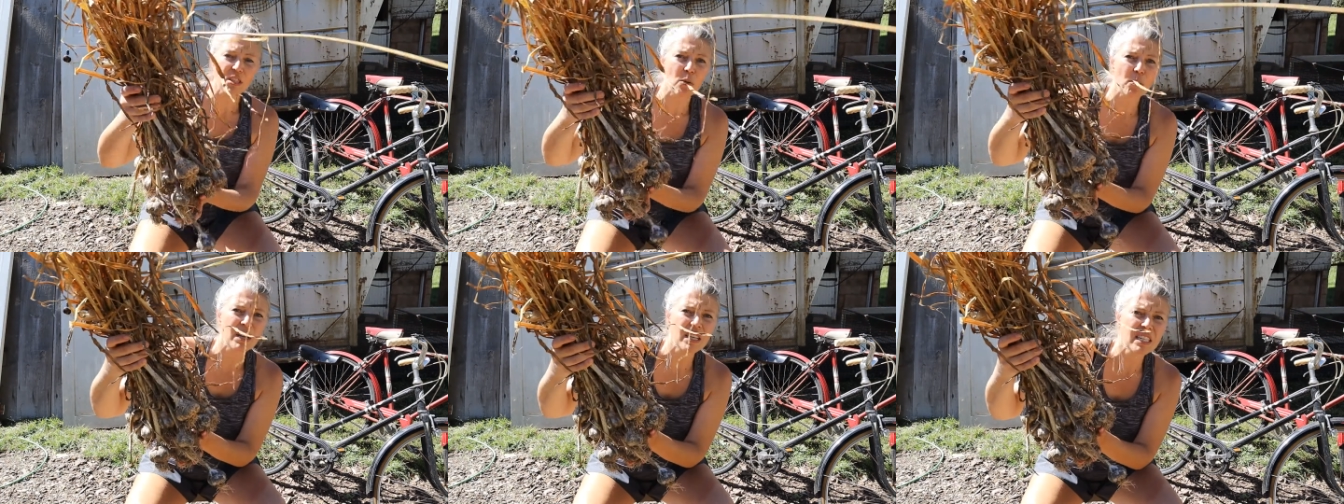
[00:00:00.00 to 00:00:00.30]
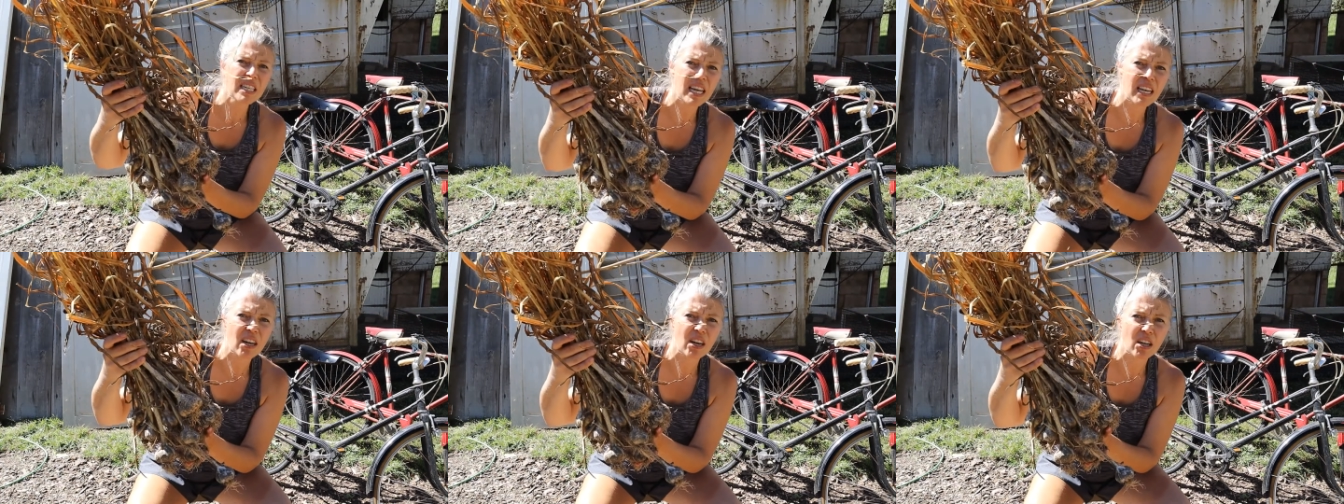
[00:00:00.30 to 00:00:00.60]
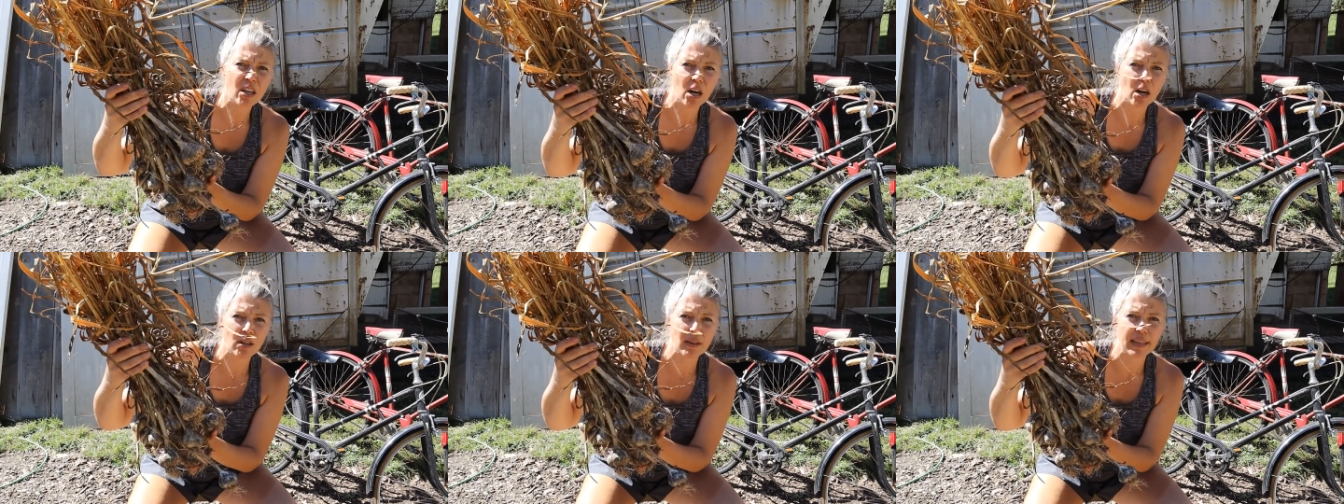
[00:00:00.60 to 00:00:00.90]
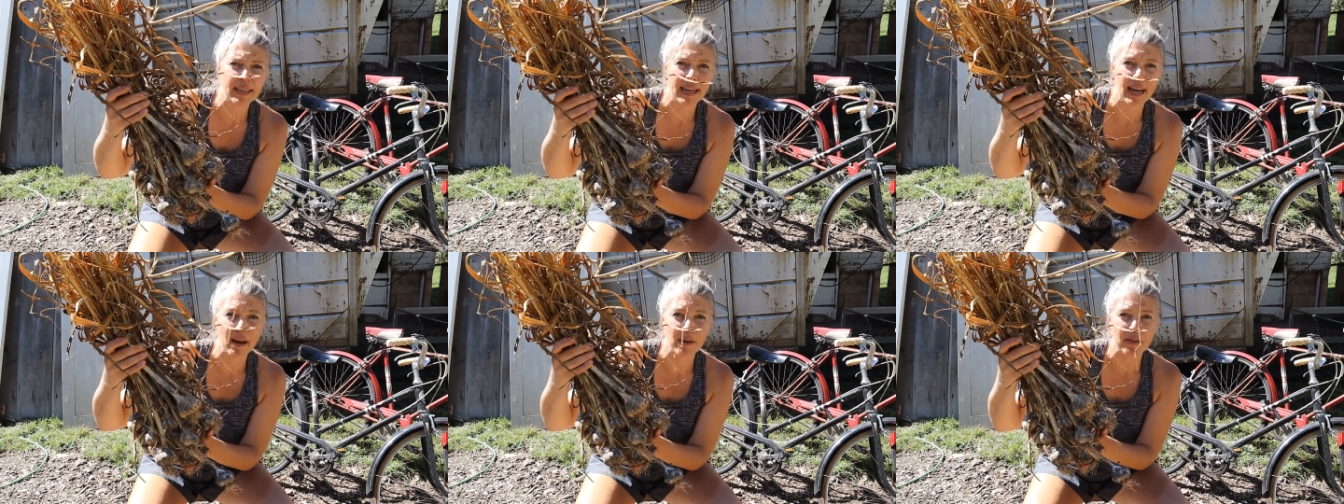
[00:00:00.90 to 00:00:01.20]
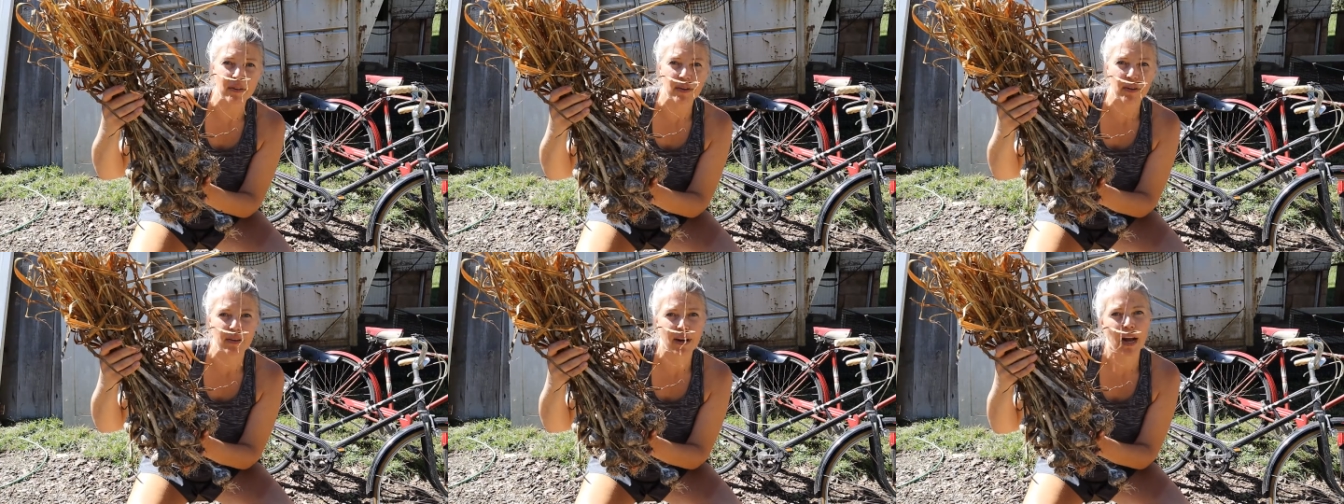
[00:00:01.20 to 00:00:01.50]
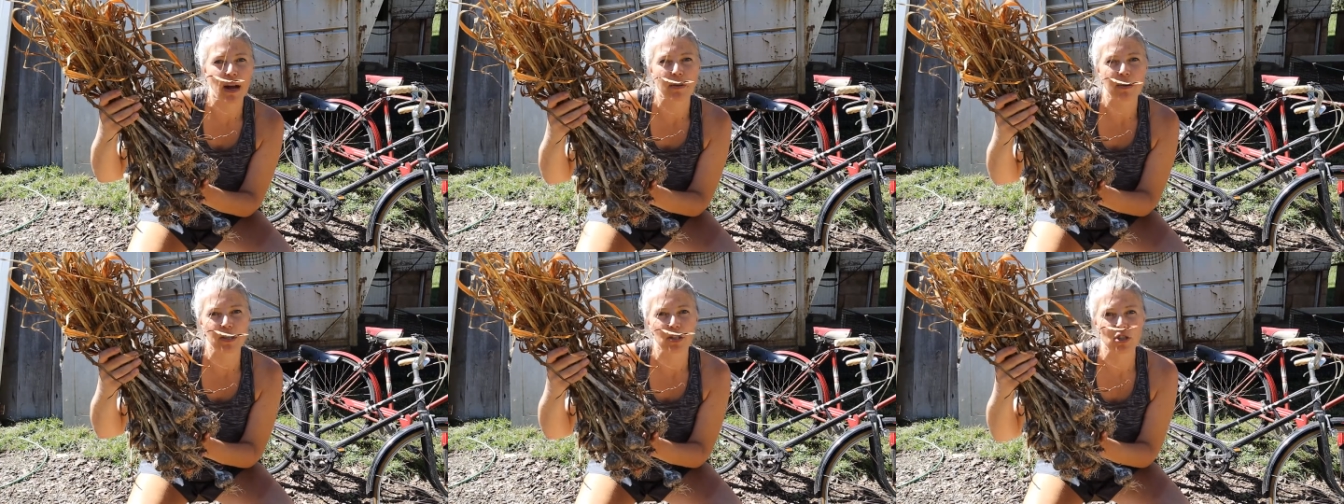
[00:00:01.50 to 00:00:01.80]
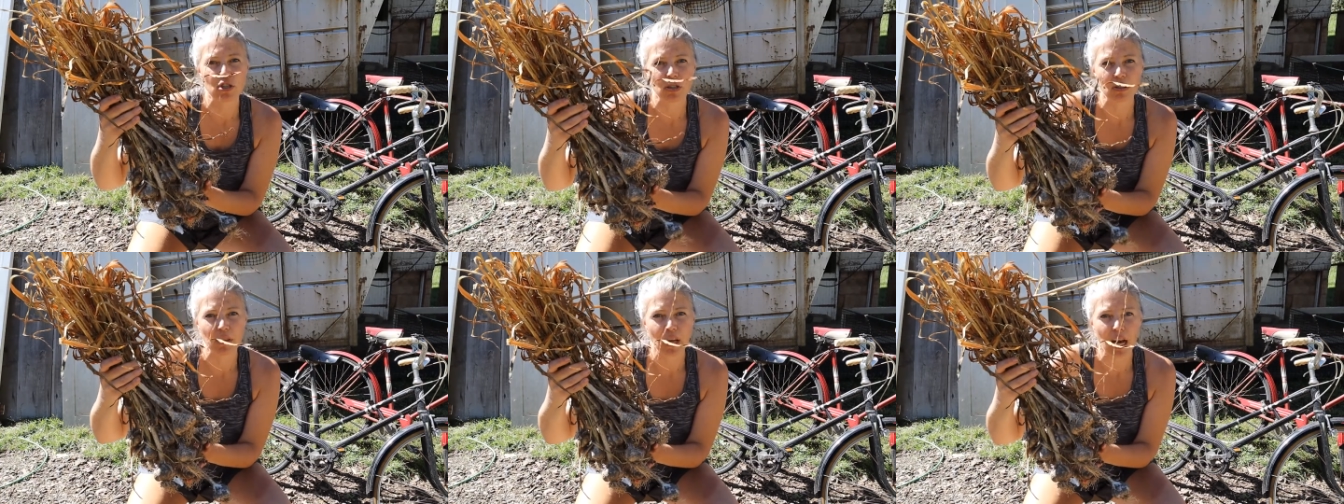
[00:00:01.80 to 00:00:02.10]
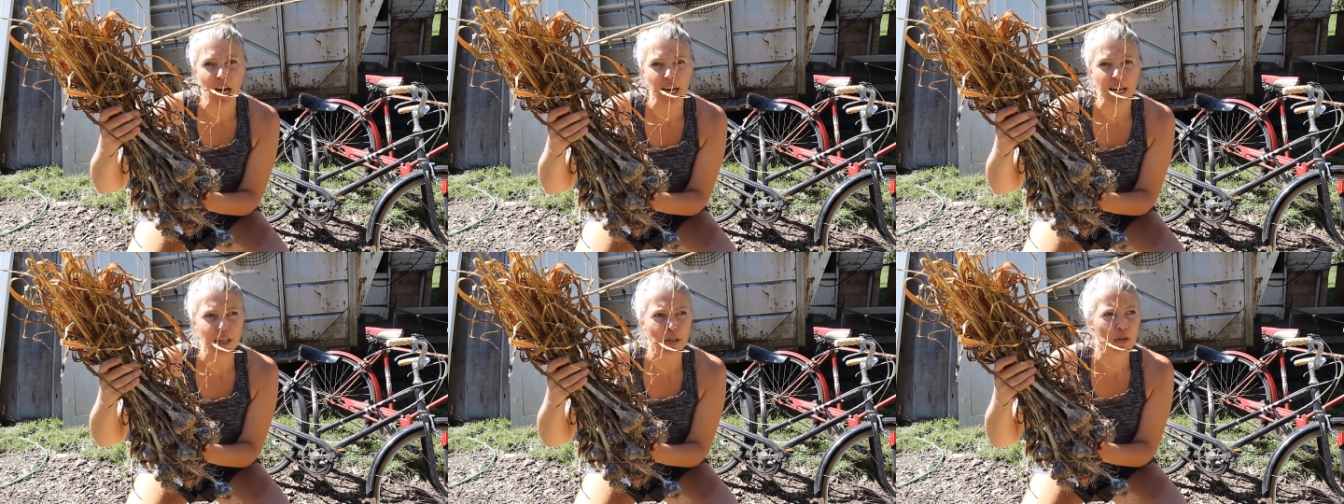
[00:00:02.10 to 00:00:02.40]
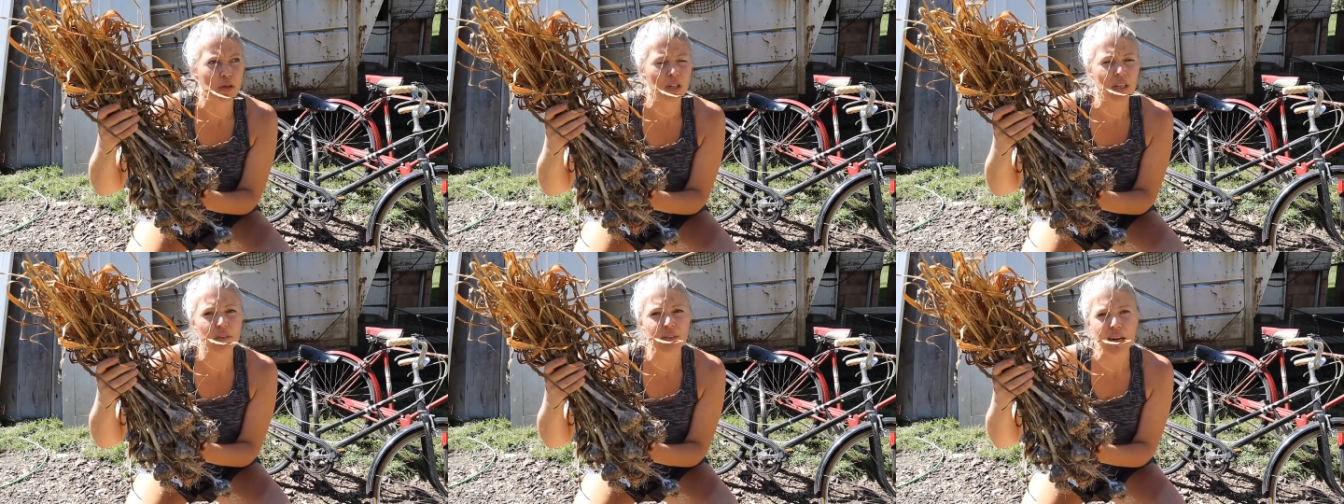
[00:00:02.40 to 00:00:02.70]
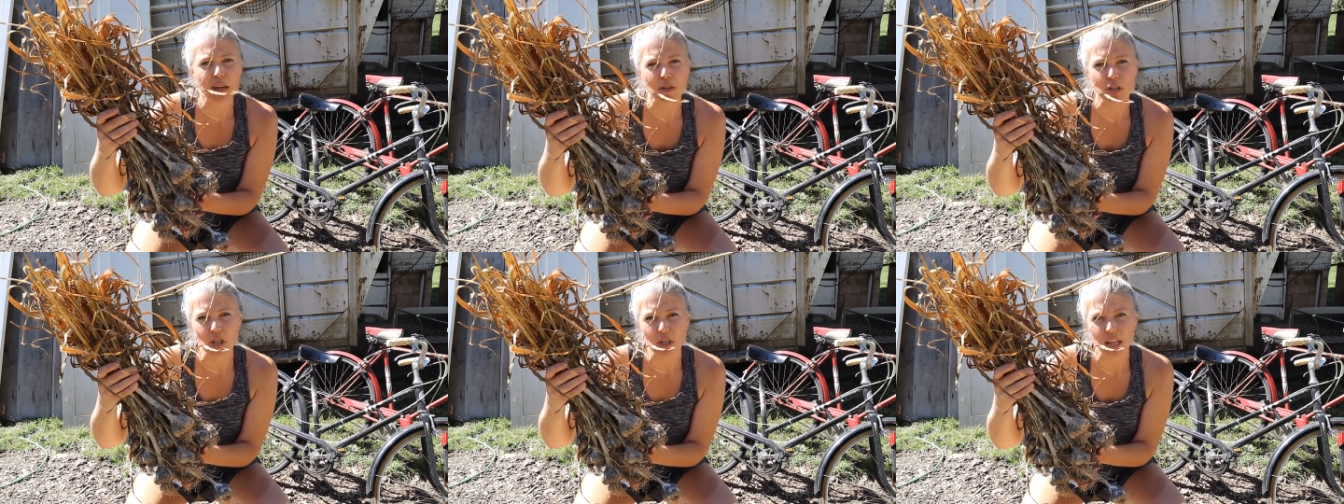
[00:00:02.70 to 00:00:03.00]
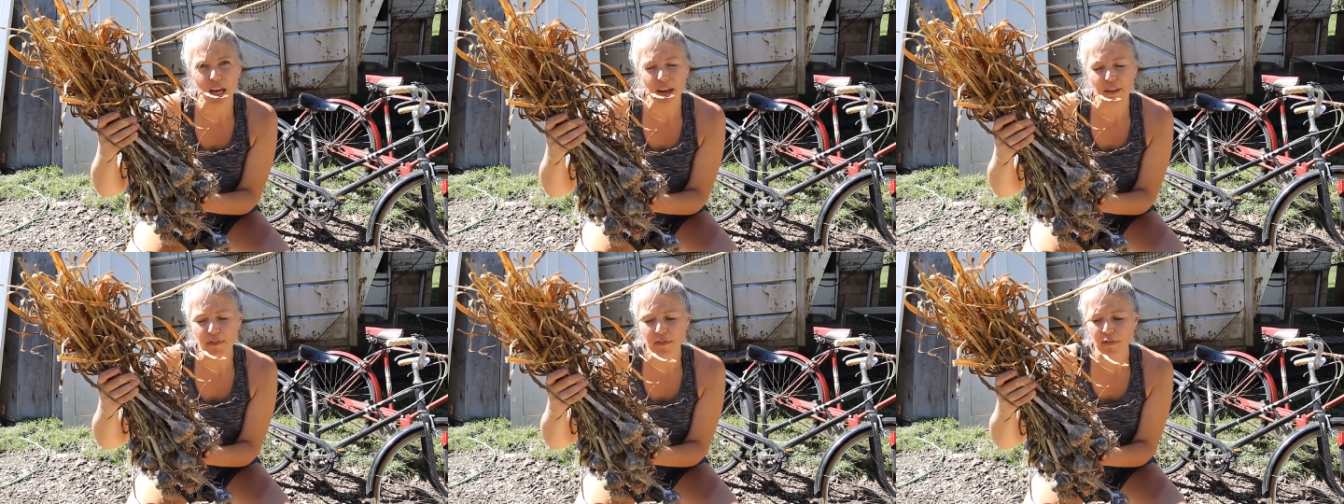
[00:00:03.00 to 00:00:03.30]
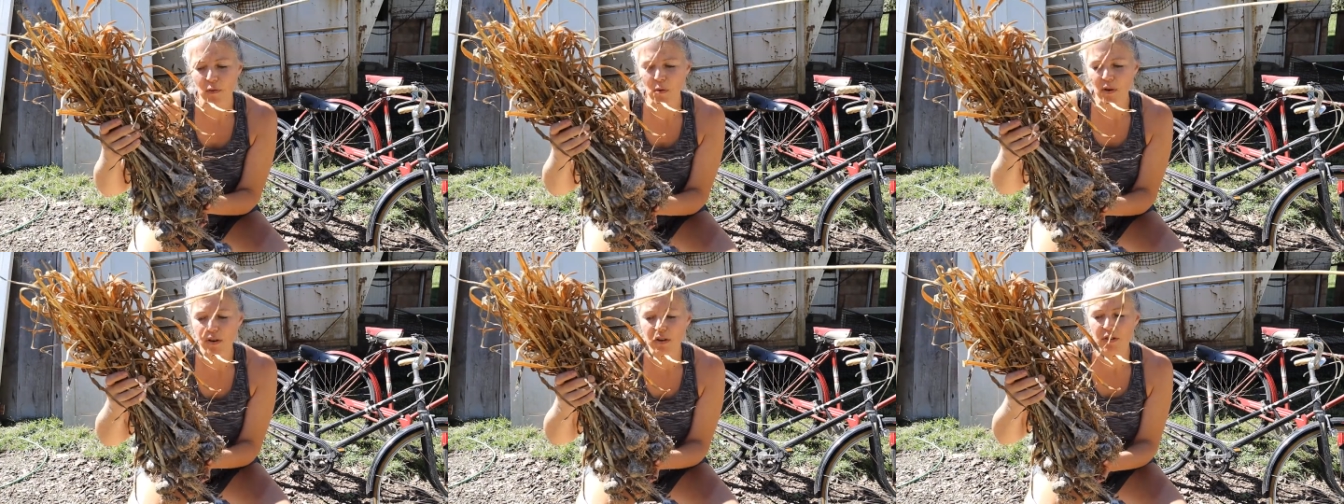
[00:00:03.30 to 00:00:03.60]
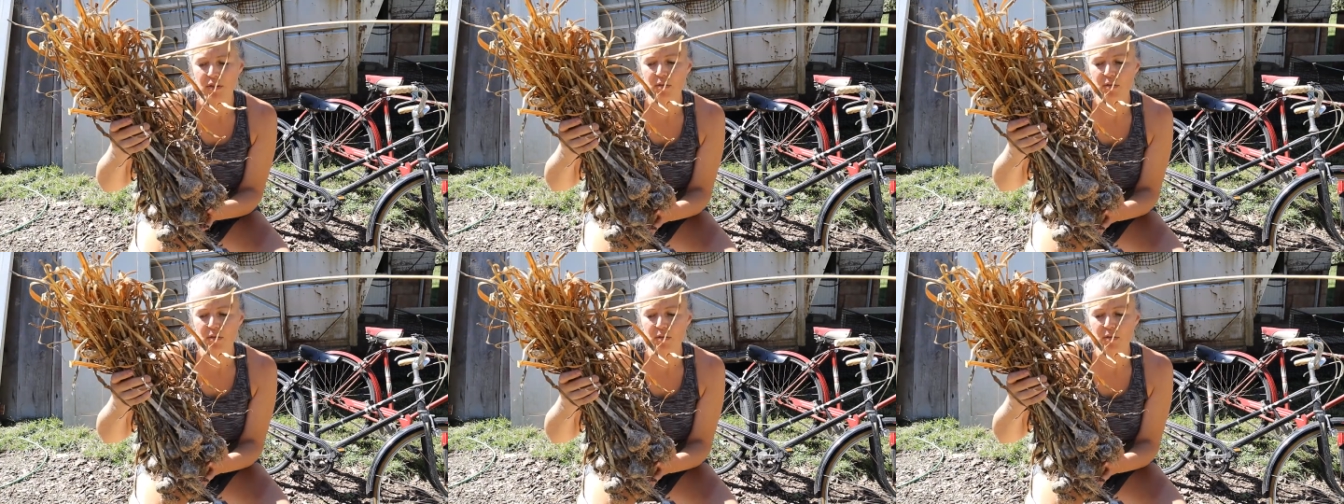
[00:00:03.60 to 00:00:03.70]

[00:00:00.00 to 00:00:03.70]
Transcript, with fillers: we take our garlic out of the ground in July, usually around July 4th.